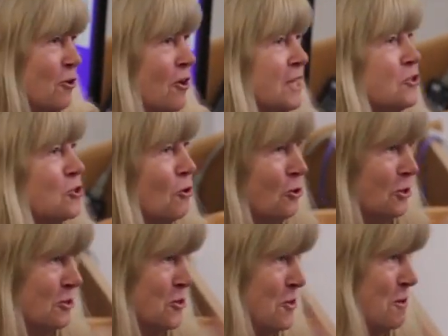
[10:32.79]
or I talk
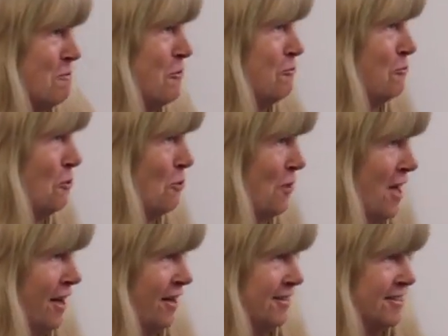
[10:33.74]
to them
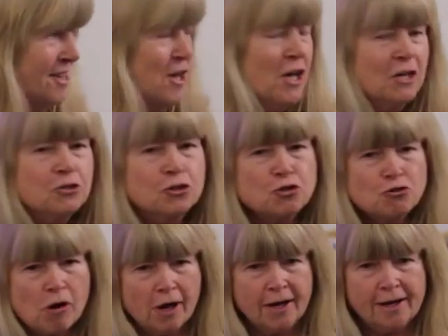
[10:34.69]
beforehand to
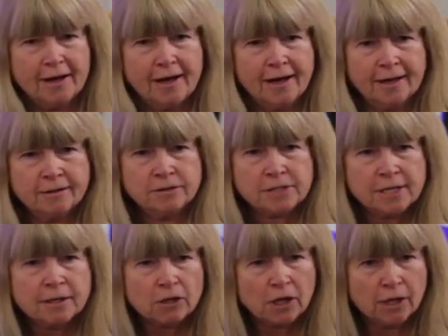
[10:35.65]
try and
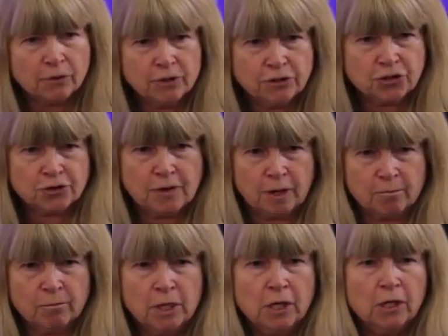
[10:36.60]
encourage
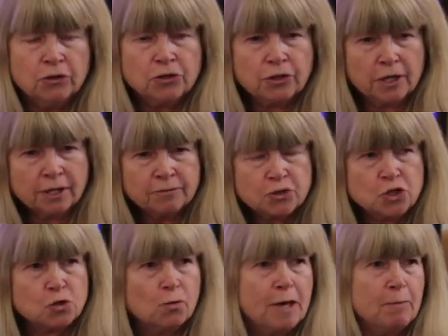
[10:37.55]
them to kind of
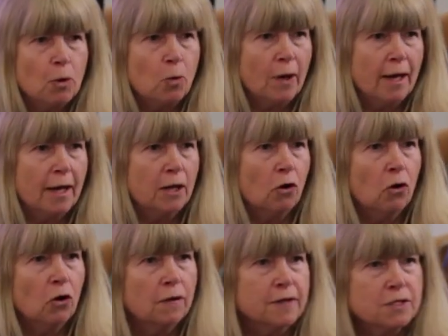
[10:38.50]
sweep away
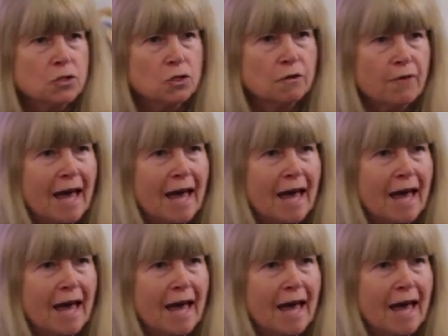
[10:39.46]
all this sort of